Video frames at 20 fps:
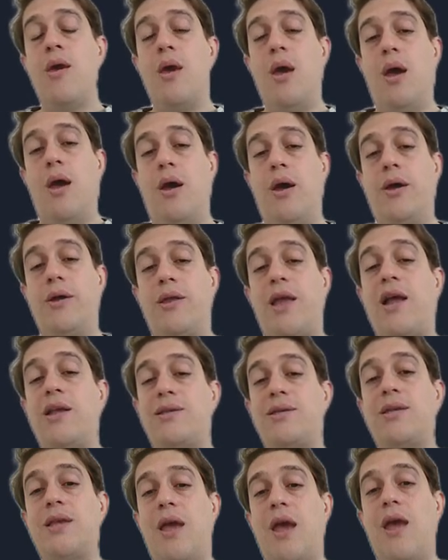
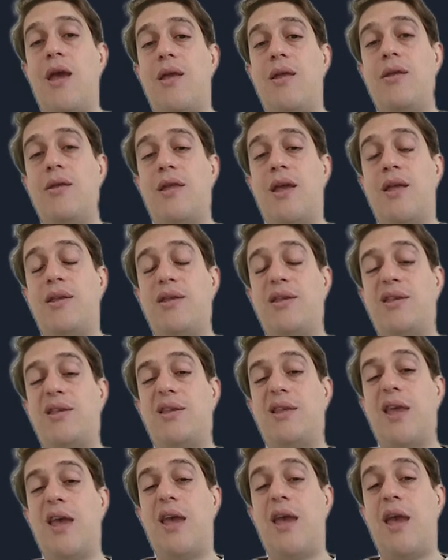That's the end.
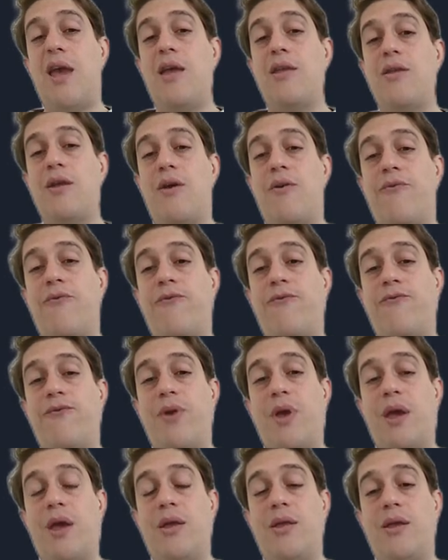That's the end of
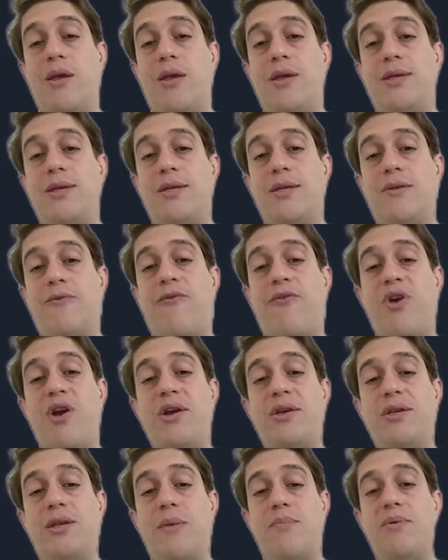this
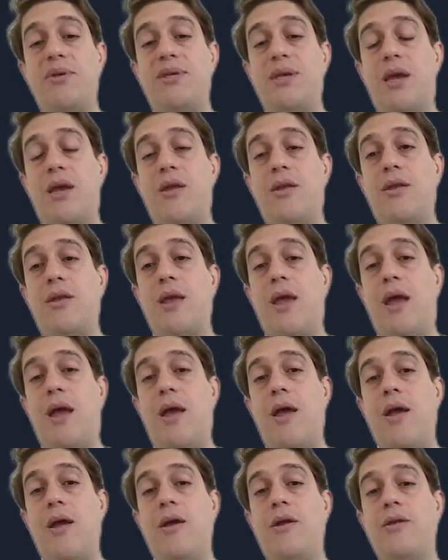first episode.
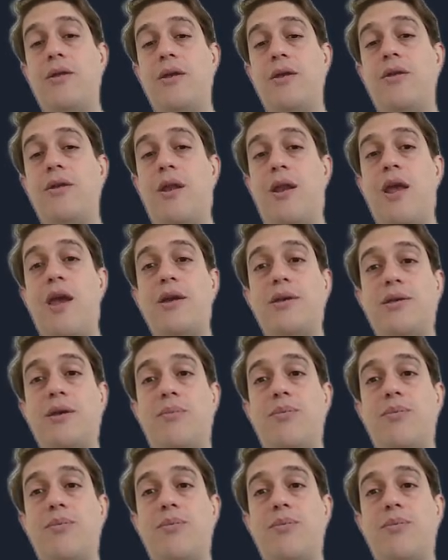And in the next